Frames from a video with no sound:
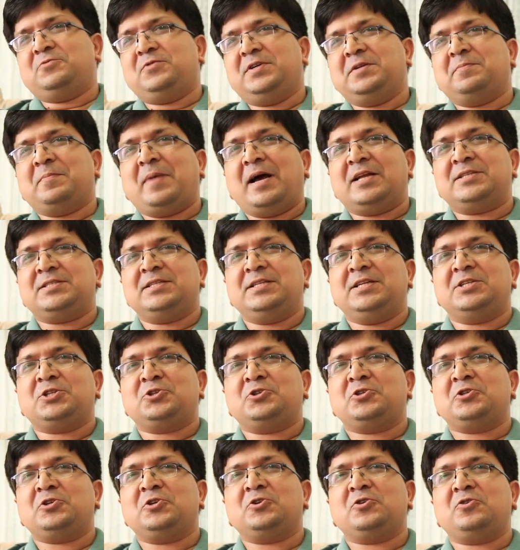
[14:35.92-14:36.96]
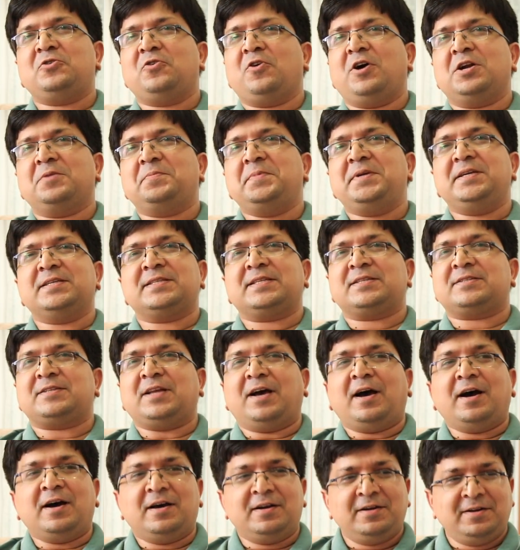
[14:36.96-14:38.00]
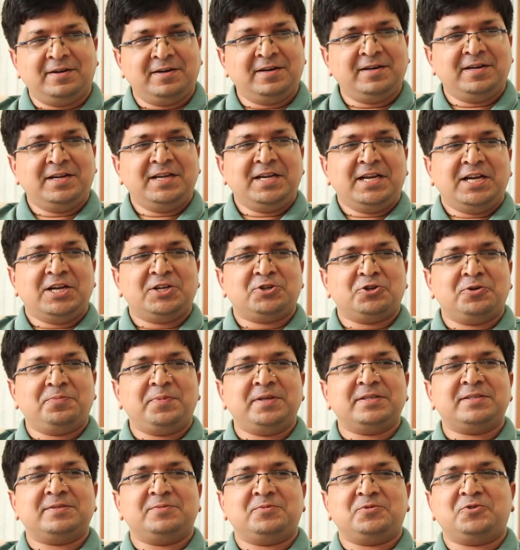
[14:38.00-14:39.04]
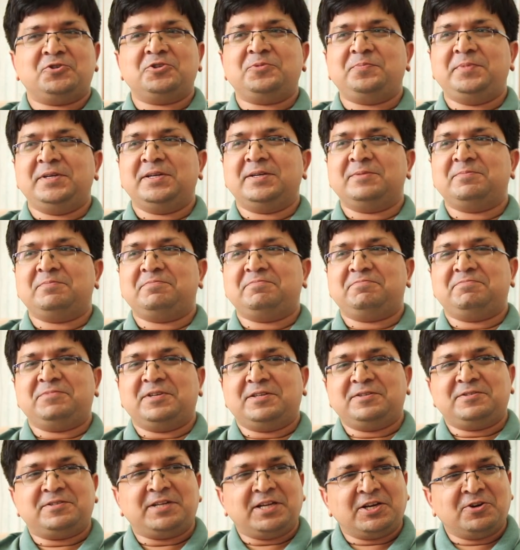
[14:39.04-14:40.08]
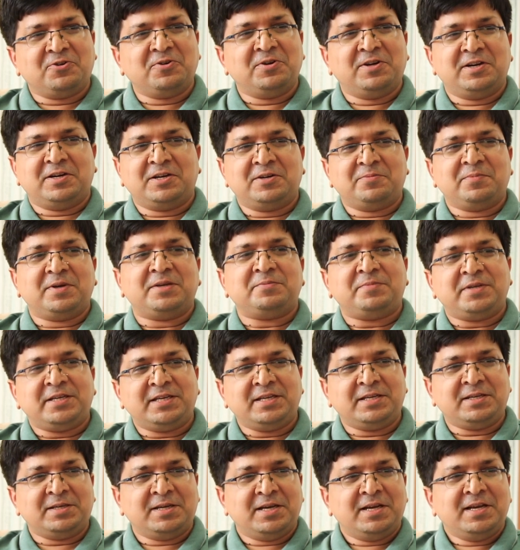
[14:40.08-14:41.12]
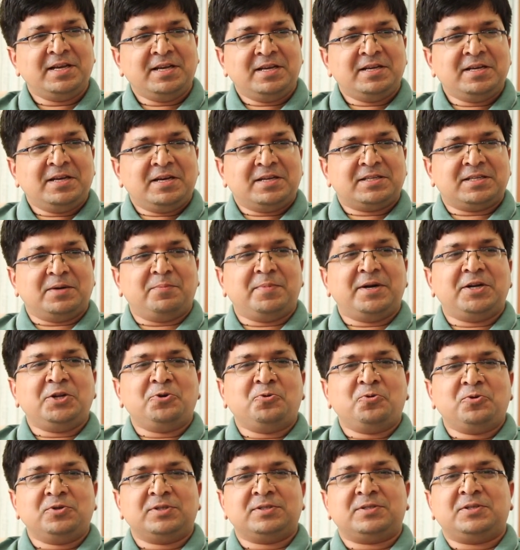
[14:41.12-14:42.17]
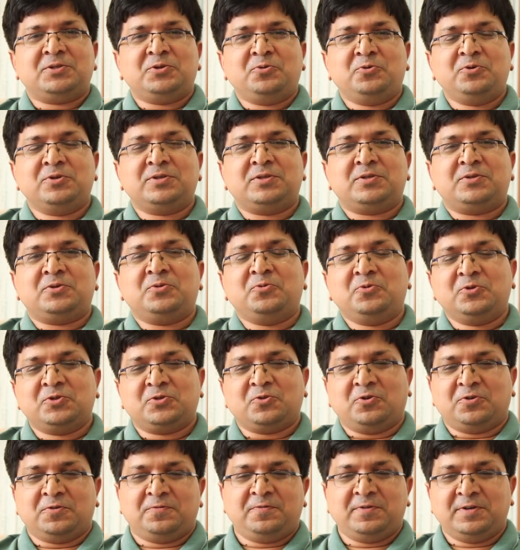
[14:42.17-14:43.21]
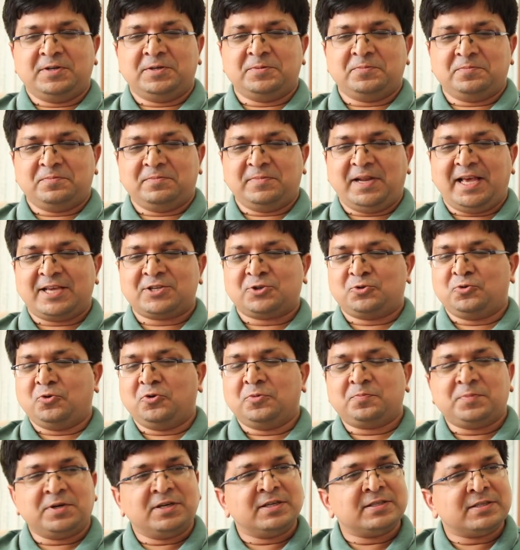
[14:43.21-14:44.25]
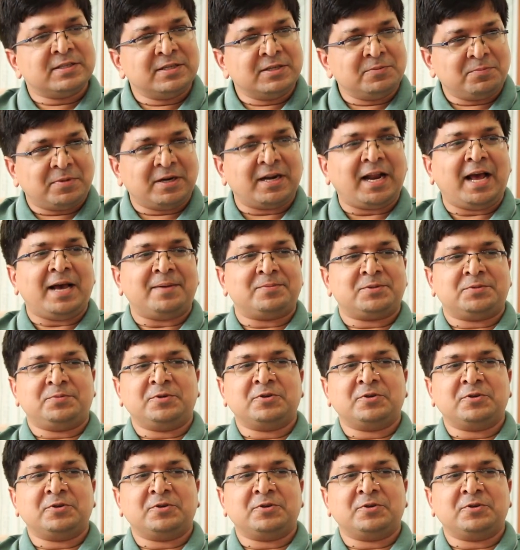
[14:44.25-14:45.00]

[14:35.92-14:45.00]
would imagine it should not be a star. It should be a regular, maybe somebody who's sort of a next door person perhaps,